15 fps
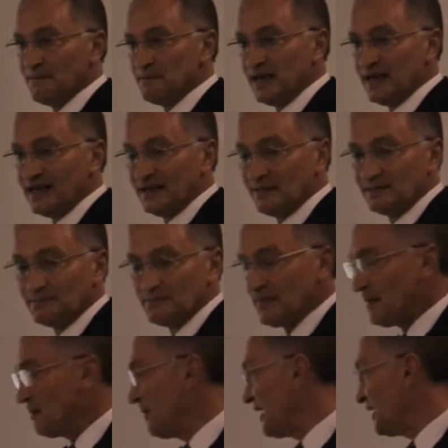meaning
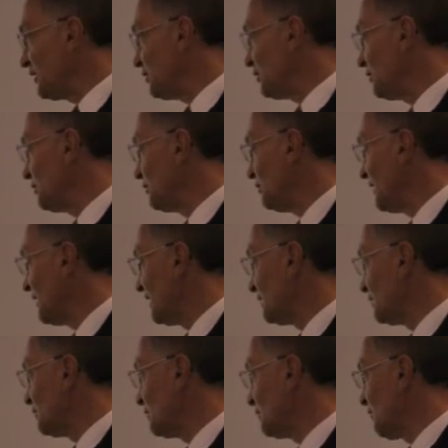men
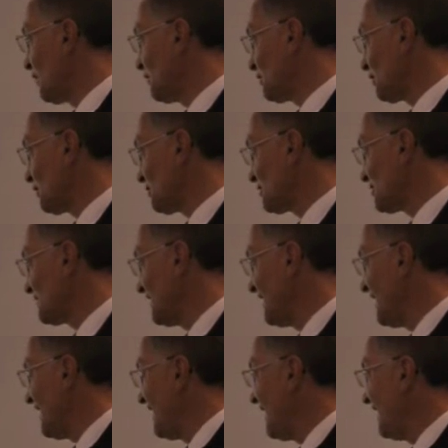who do Botox,
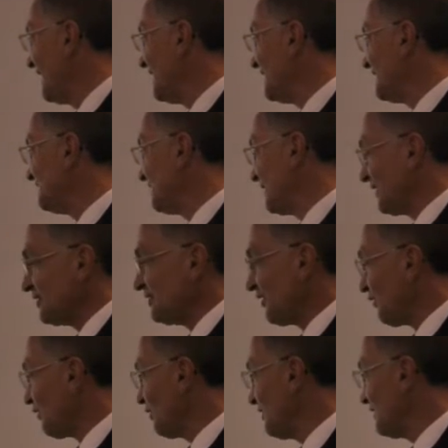and
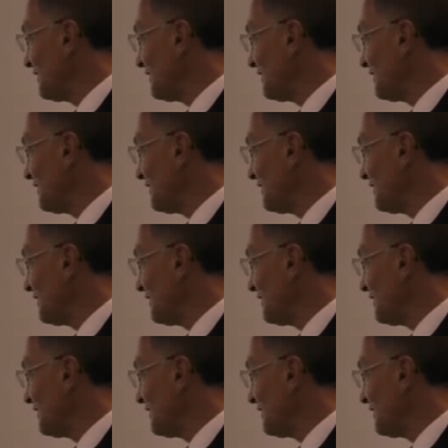I